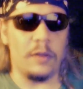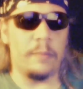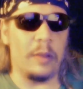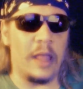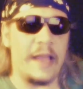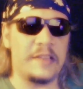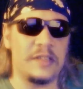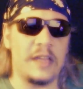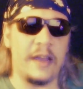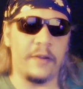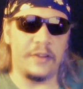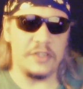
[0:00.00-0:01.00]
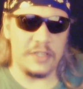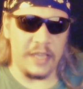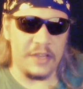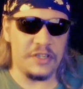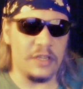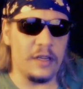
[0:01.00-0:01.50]
of Blacks in Higher
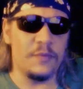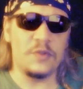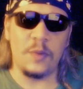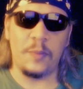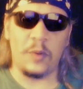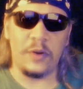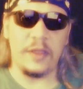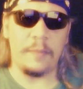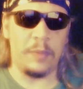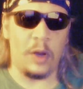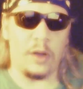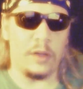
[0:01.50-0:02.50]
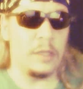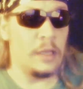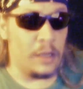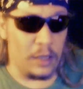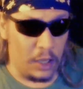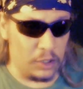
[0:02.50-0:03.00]
Education, it was reported that Paul,
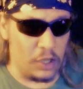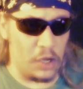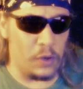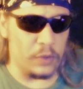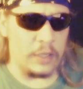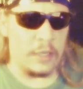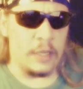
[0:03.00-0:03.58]
alone